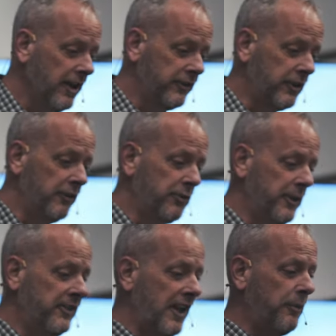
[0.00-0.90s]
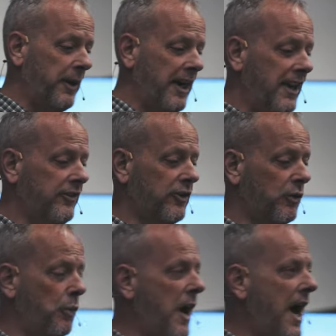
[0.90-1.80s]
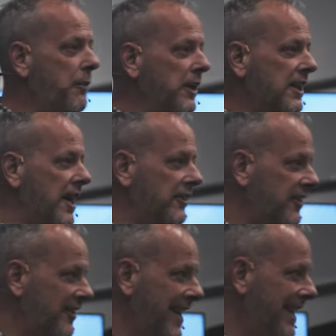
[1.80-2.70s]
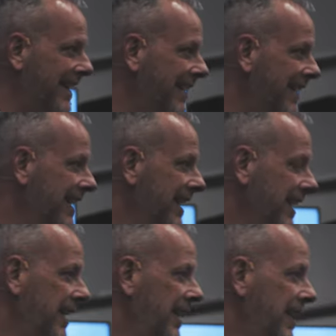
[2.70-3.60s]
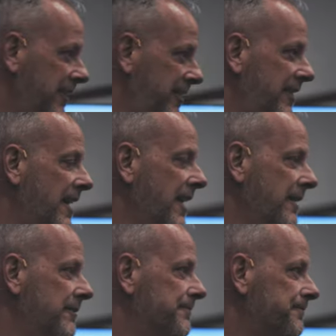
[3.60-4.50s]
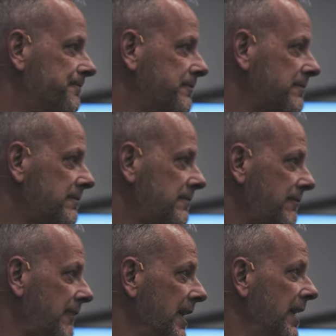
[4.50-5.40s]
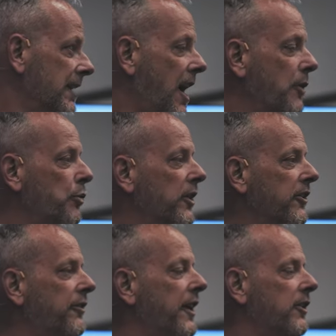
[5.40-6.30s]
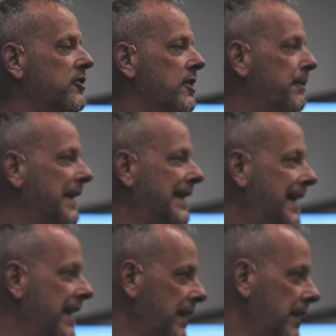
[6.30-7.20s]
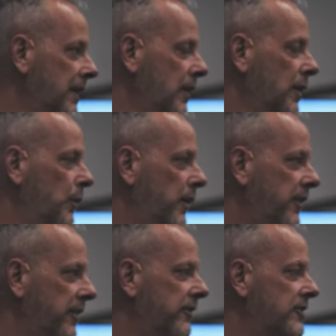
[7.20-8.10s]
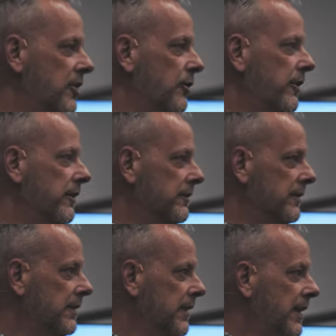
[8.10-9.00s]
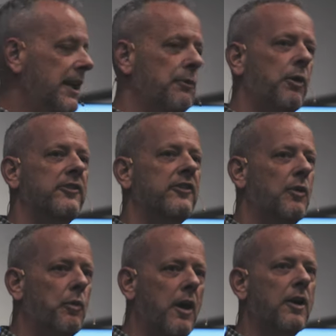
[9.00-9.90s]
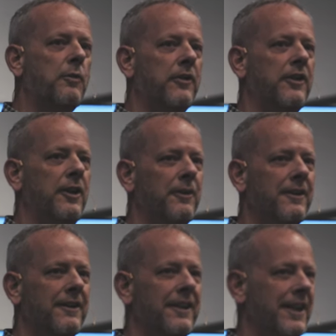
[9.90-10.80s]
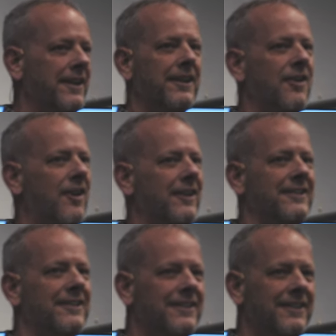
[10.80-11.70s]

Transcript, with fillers: And so, as we celebrate Easter, why would God send his son? God wants fellowship again with his children. He wants to walk with you in the garden.